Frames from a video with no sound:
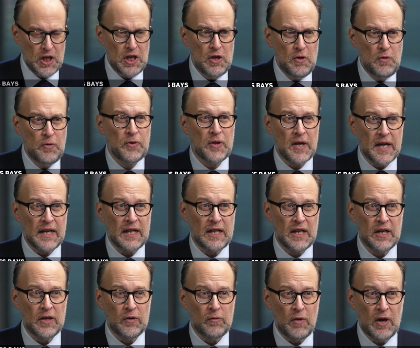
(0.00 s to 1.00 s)
Do you
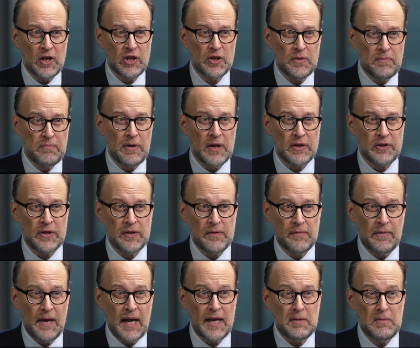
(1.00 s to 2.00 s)
think Russian
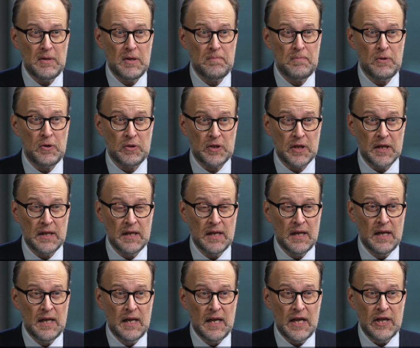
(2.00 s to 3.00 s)
President Vladimir Putin
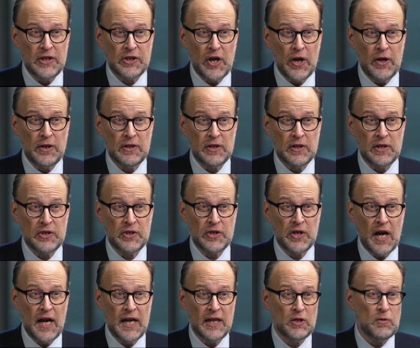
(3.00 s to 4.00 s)
is going to
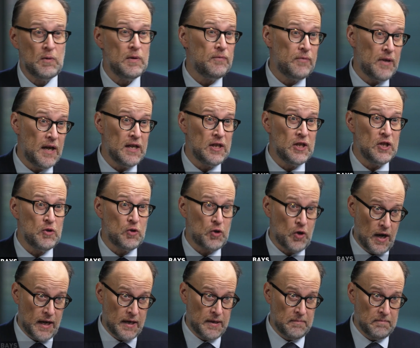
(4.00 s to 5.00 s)
decide to invade
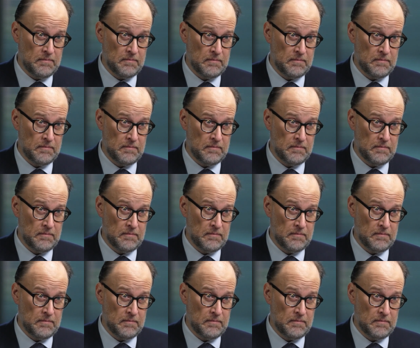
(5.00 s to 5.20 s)
Ukraine?